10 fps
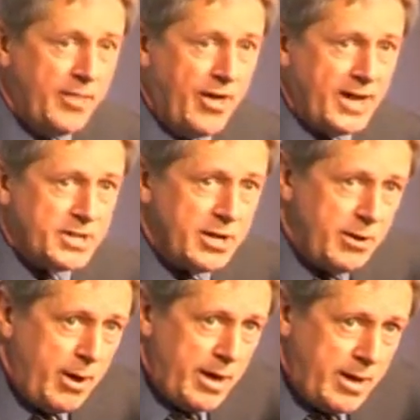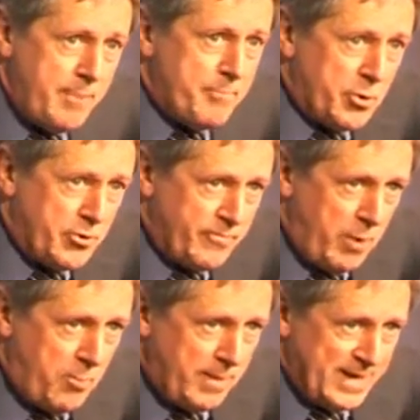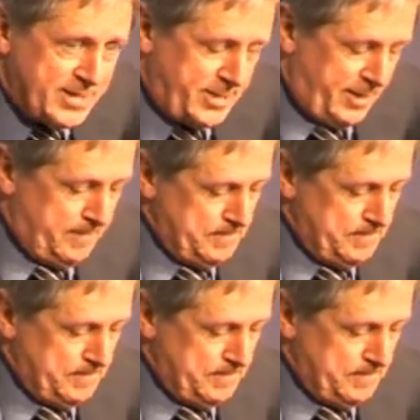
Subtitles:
that improve mobility.